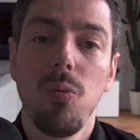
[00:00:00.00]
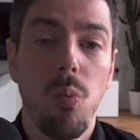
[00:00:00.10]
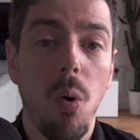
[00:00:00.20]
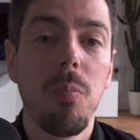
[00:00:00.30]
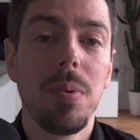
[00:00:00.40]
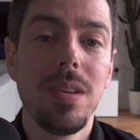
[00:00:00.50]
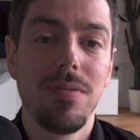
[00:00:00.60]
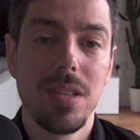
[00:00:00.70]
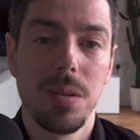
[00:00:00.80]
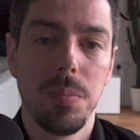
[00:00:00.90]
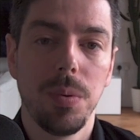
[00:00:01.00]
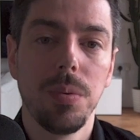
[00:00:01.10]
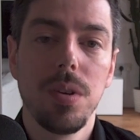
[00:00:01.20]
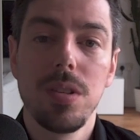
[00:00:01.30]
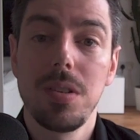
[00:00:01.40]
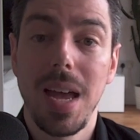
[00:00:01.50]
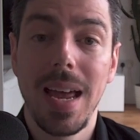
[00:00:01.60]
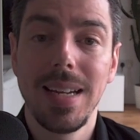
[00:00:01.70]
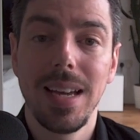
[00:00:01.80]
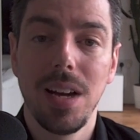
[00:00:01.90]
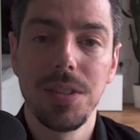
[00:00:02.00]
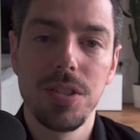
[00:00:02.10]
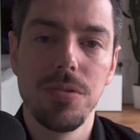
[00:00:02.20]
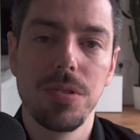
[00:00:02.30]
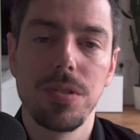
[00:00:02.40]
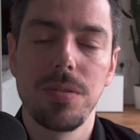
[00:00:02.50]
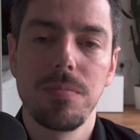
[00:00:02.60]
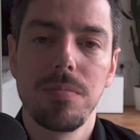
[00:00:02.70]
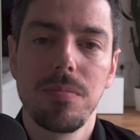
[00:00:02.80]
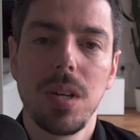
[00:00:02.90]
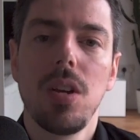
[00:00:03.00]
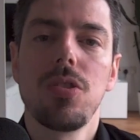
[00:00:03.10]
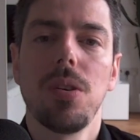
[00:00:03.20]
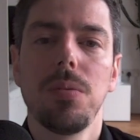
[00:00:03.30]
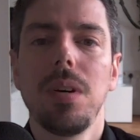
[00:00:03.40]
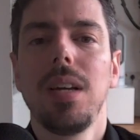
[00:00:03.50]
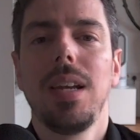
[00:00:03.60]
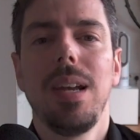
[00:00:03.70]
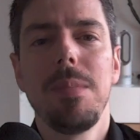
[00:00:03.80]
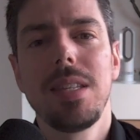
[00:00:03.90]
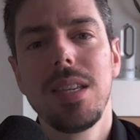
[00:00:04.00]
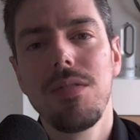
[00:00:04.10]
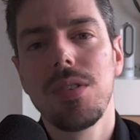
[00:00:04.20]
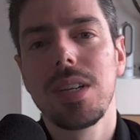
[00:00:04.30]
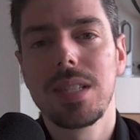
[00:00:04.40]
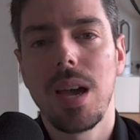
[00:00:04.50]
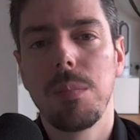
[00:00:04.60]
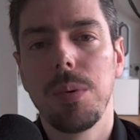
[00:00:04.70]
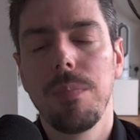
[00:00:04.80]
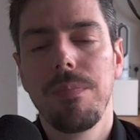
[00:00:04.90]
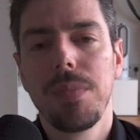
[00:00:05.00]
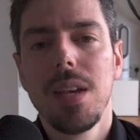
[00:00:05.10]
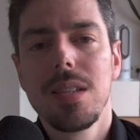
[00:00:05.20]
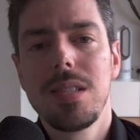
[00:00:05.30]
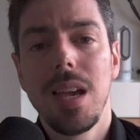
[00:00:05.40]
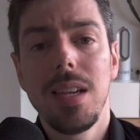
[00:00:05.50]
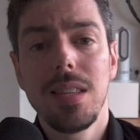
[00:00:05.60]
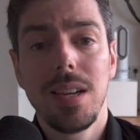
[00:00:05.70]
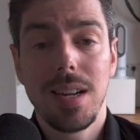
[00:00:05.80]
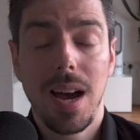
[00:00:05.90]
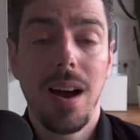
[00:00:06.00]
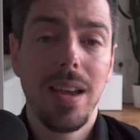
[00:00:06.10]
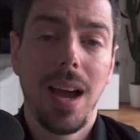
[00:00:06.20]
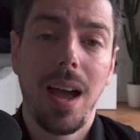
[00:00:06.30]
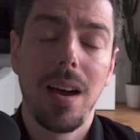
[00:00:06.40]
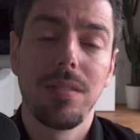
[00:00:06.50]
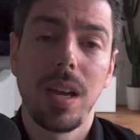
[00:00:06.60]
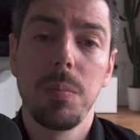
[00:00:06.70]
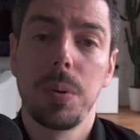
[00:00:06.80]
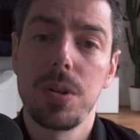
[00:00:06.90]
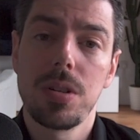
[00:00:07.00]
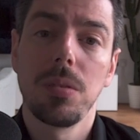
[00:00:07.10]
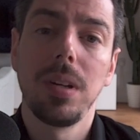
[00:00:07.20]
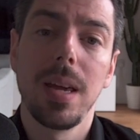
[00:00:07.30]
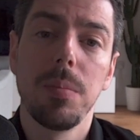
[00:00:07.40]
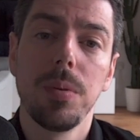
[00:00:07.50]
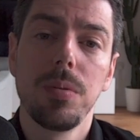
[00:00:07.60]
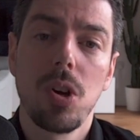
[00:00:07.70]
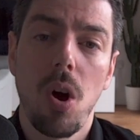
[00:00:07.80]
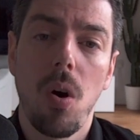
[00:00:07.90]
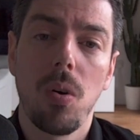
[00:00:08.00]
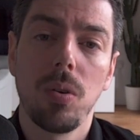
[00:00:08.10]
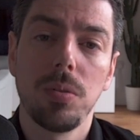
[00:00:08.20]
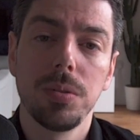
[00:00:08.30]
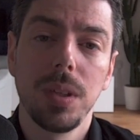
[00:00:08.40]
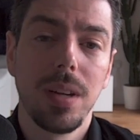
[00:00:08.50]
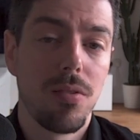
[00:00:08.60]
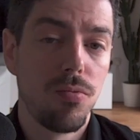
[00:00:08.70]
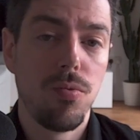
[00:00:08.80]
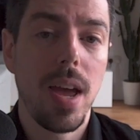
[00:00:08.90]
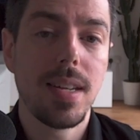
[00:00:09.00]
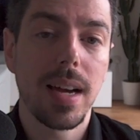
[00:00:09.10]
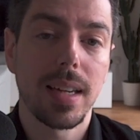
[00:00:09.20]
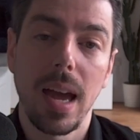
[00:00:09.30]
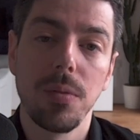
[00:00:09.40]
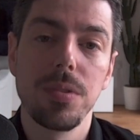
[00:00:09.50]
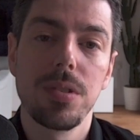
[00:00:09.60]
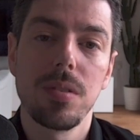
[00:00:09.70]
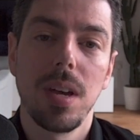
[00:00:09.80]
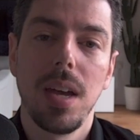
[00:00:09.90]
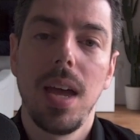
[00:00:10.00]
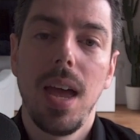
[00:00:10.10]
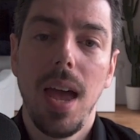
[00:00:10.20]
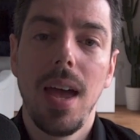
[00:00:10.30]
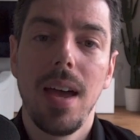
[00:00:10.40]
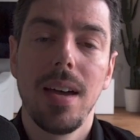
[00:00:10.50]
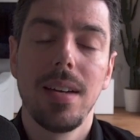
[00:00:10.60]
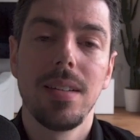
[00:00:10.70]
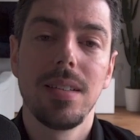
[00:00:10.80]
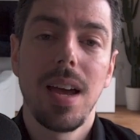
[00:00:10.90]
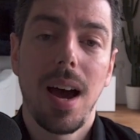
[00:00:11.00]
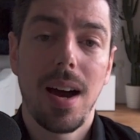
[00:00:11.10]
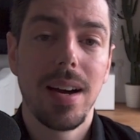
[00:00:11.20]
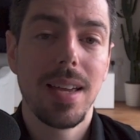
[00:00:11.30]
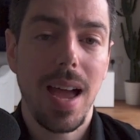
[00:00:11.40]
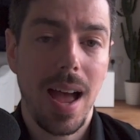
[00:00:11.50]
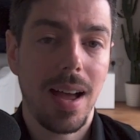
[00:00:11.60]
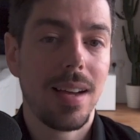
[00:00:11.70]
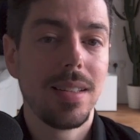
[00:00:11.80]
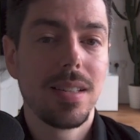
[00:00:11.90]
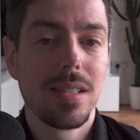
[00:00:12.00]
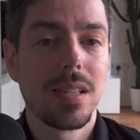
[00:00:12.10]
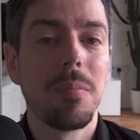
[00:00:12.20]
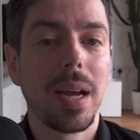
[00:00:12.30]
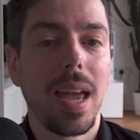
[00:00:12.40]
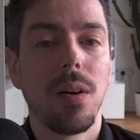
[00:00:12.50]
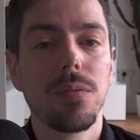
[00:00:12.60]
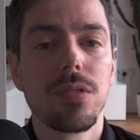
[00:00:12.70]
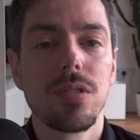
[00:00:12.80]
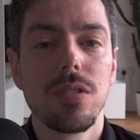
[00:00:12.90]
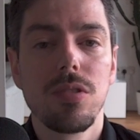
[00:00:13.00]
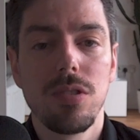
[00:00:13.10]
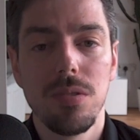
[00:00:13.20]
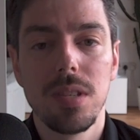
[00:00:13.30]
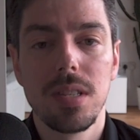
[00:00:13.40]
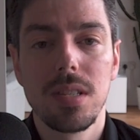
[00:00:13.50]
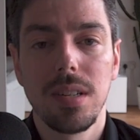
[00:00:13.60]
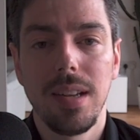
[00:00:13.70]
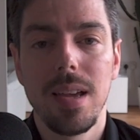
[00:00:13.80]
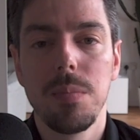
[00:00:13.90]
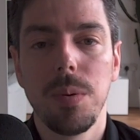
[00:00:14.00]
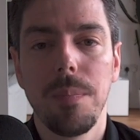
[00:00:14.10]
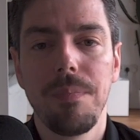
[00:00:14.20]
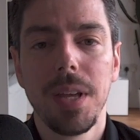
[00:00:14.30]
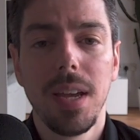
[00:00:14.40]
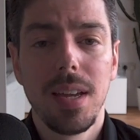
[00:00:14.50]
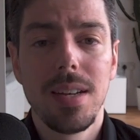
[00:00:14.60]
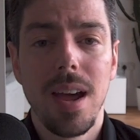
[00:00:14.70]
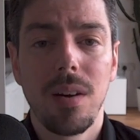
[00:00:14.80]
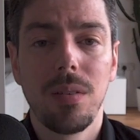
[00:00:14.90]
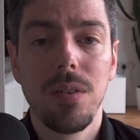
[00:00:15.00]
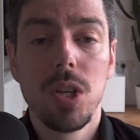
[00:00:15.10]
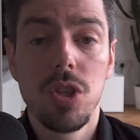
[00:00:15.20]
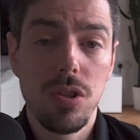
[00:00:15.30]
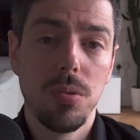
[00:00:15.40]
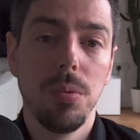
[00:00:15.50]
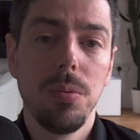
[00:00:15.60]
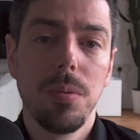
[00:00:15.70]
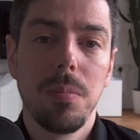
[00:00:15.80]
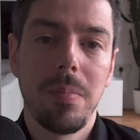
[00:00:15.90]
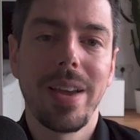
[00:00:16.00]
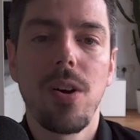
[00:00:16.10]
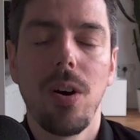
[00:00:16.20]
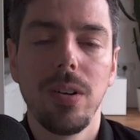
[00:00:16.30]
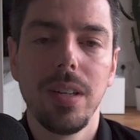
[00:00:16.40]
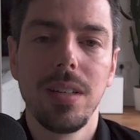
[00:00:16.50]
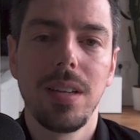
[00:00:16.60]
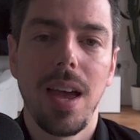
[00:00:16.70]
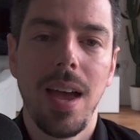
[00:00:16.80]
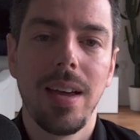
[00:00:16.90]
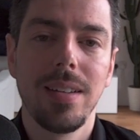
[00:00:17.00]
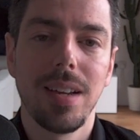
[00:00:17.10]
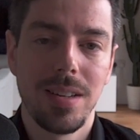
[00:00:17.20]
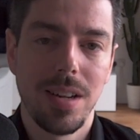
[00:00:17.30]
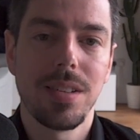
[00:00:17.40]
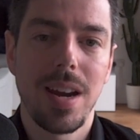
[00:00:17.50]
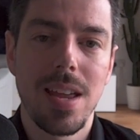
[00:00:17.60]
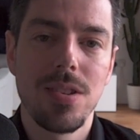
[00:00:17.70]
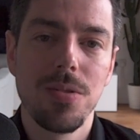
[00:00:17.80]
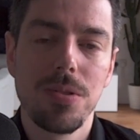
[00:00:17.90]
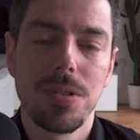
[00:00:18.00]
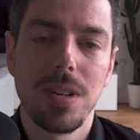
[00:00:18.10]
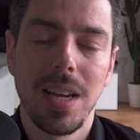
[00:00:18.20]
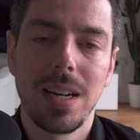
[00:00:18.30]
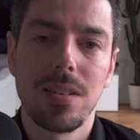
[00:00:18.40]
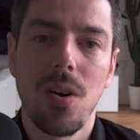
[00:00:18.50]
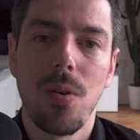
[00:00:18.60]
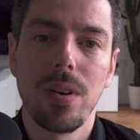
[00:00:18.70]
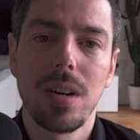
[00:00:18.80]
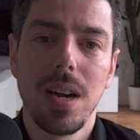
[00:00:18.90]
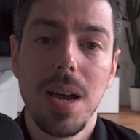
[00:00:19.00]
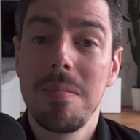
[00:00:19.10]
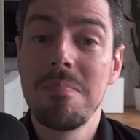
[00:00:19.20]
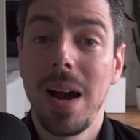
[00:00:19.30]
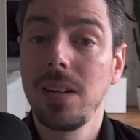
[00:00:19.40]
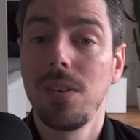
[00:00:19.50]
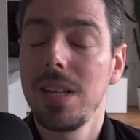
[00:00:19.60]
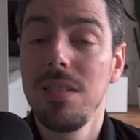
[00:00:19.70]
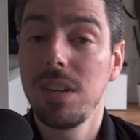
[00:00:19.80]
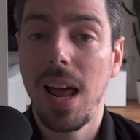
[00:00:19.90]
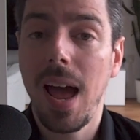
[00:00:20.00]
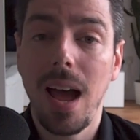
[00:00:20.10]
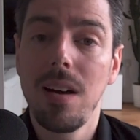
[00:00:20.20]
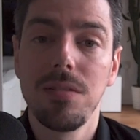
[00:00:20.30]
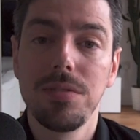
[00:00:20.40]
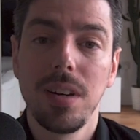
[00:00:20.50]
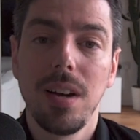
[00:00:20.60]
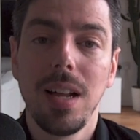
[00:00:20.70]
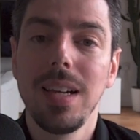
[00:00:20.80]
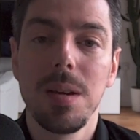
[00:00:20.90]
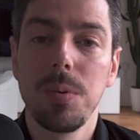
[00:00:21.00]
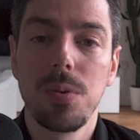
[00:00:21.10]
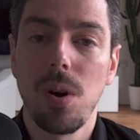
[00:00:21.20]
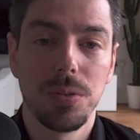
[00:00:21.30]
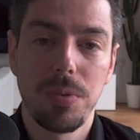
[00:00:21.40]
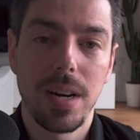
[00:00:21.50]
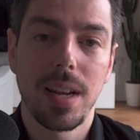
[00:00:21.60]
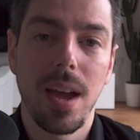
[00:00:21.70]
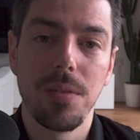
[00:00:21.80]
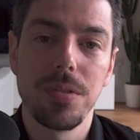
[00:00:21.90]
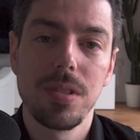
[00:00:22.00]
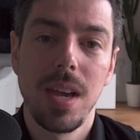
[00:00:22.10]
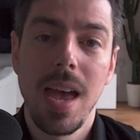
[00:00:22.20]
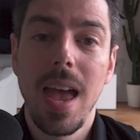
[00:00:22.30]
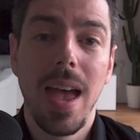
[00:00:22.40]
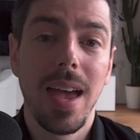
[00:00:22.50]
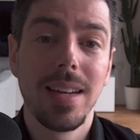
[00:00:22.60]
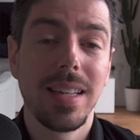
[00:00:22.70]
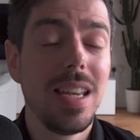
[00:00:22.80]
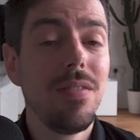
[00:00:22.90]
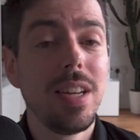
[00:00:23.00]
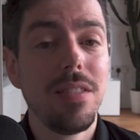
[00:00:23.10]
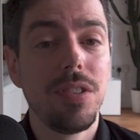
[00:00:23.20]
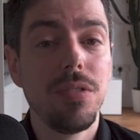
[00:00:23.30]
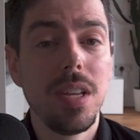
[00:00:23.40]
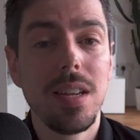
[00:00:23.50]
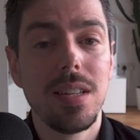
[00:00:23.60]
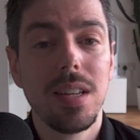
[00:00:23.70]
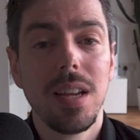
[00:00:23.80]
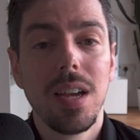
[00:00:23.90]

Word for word: won't be visible to any other user. So let me give you an example. Say that I have a personal label called red accounts, and I add some accounts to this label. Now you, my colleague, and another end user in our org might not even have a label called red accounts. And even if you did,